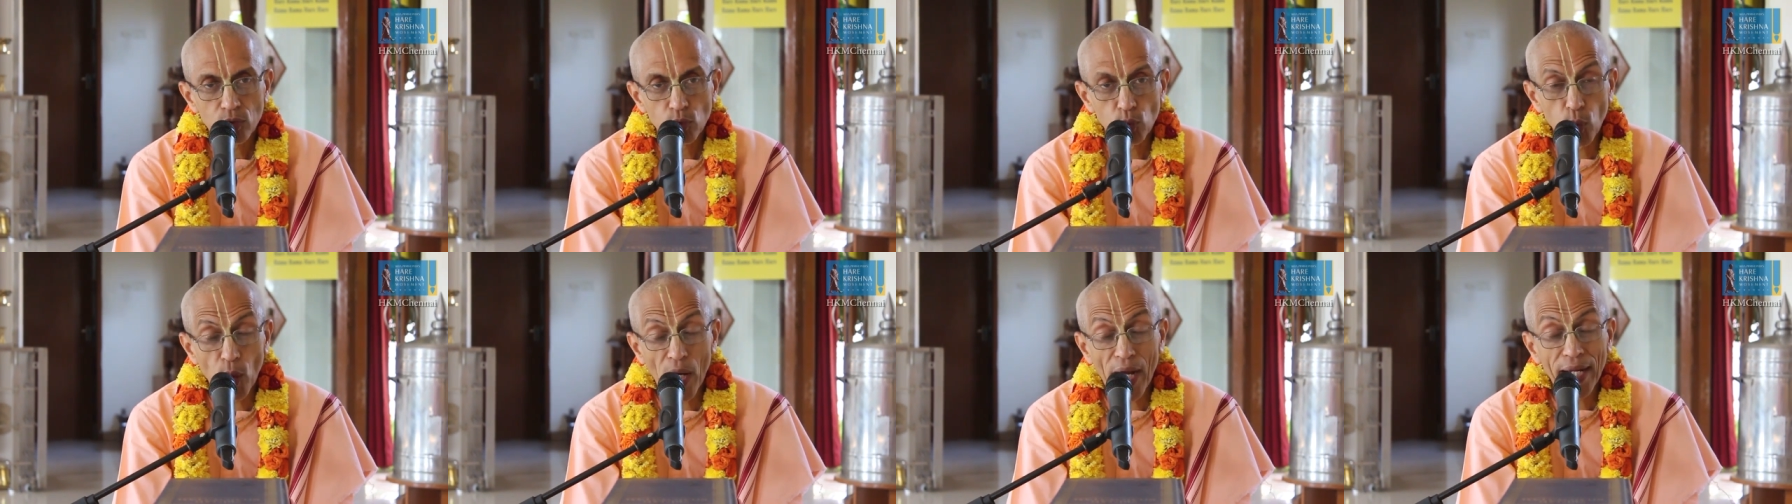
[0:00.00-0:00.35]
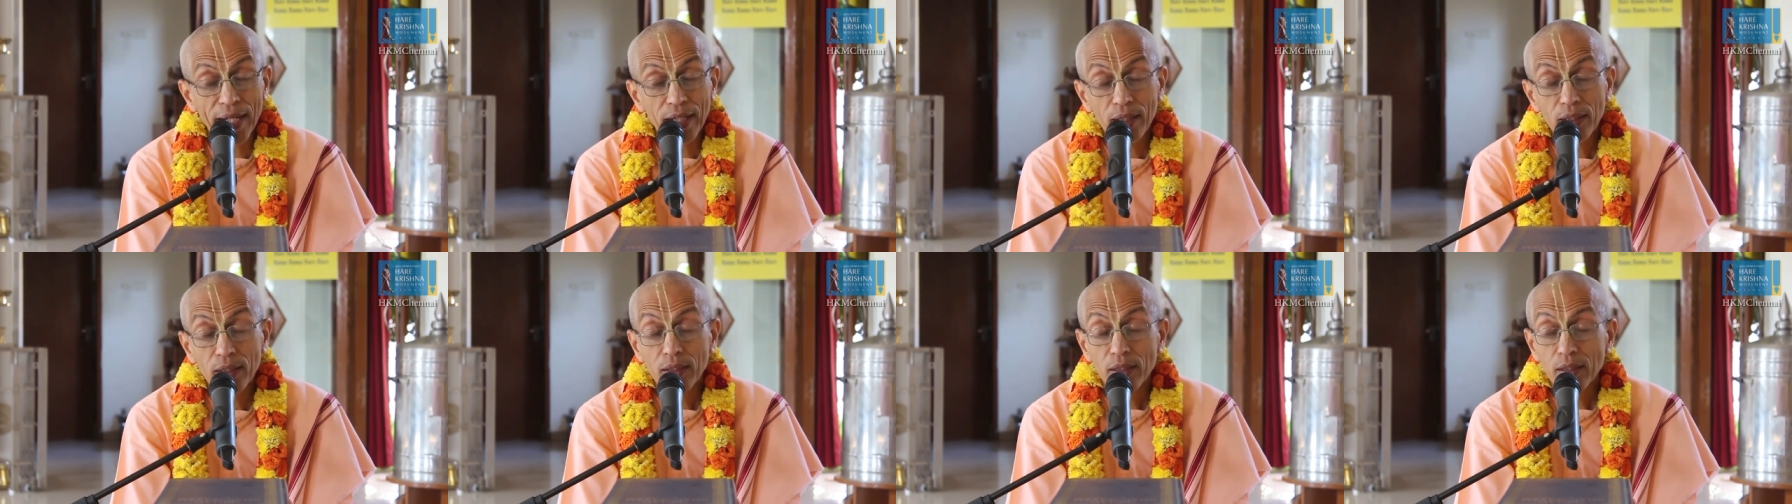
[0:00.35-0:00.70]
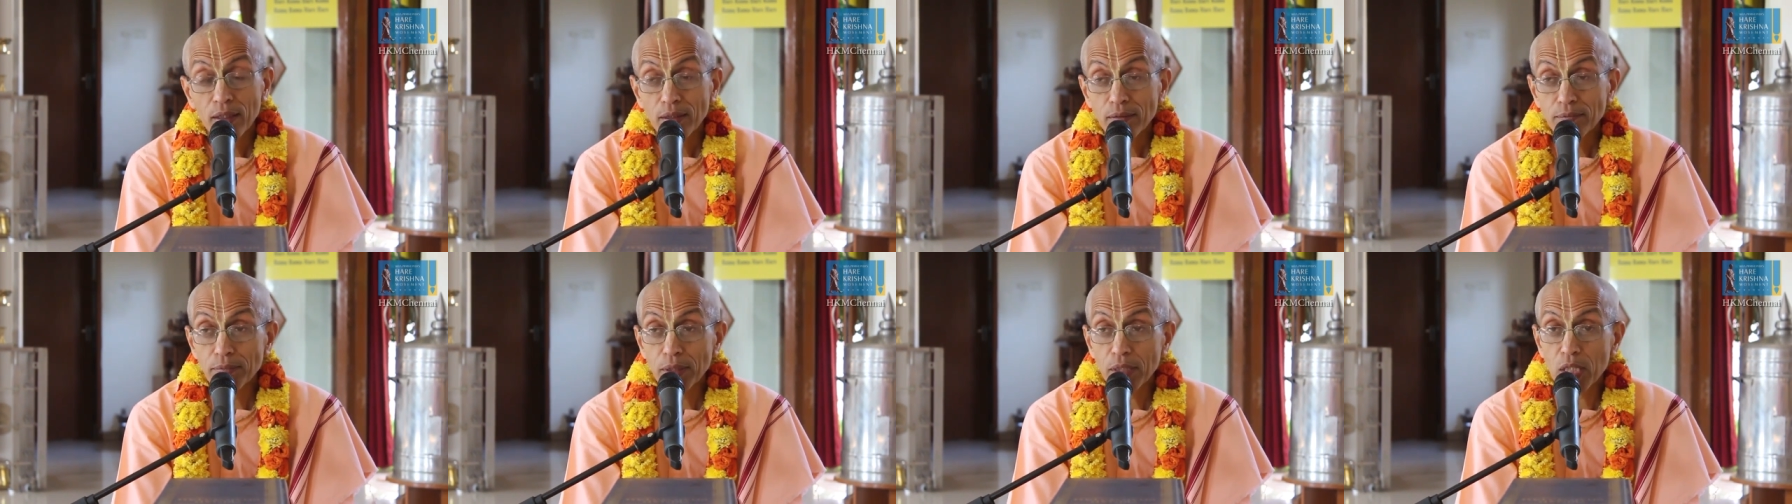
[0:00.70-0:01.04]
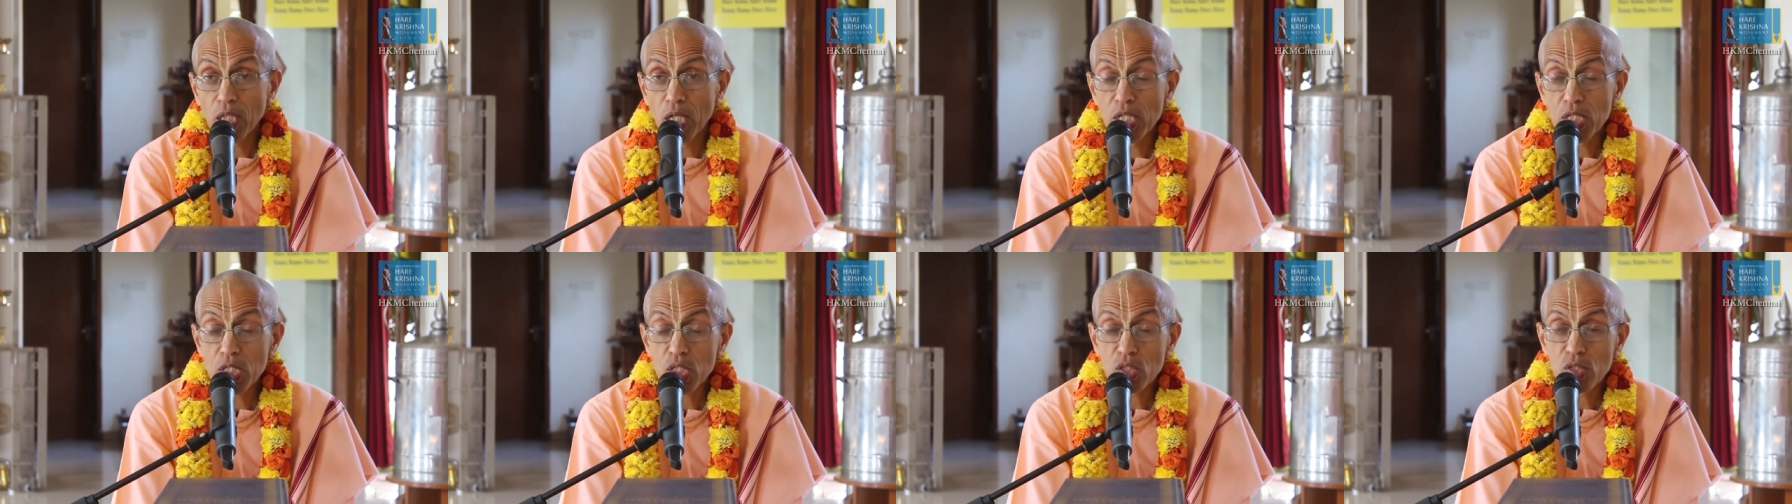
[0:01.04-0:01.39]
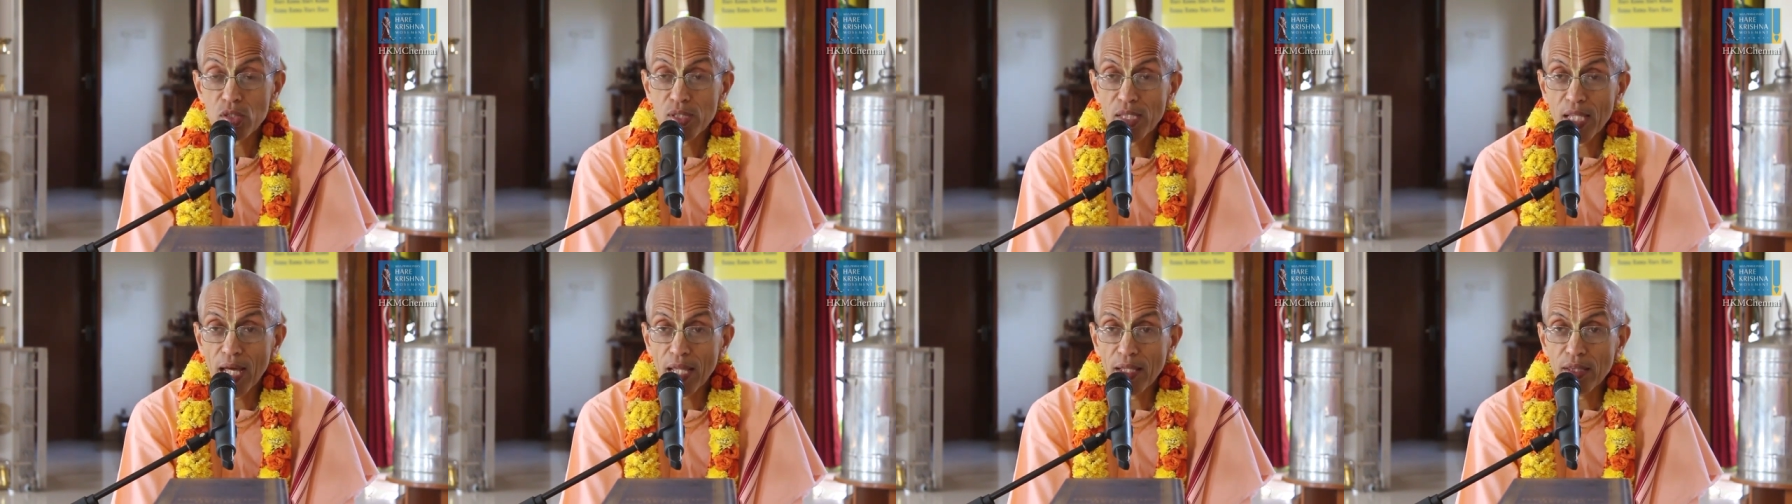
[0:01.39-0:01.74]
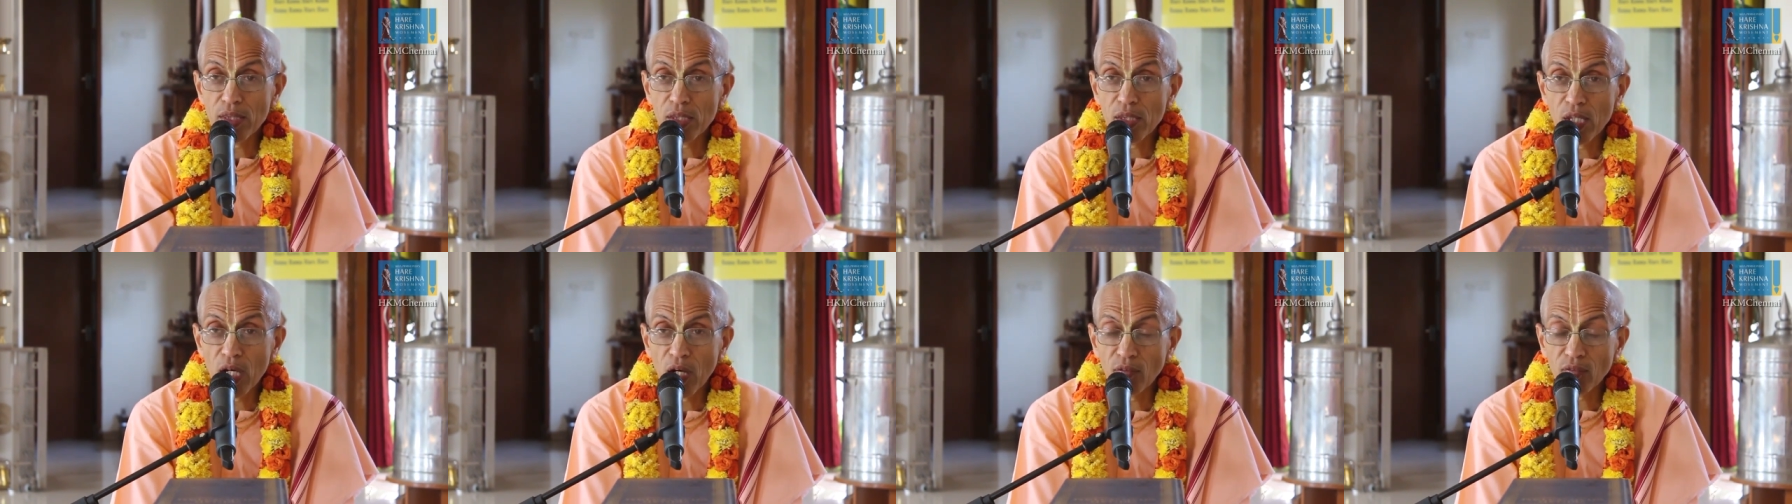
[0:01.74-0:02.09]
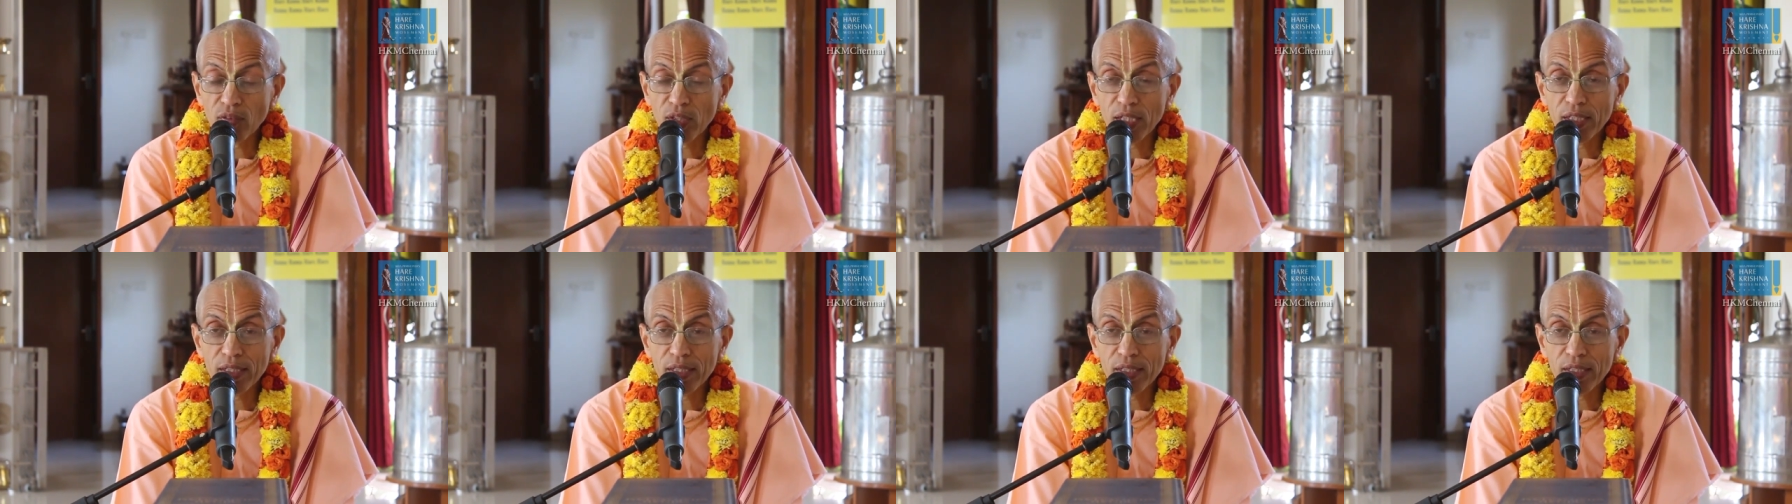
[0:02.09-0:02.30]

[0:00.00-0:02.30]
Why? Because none of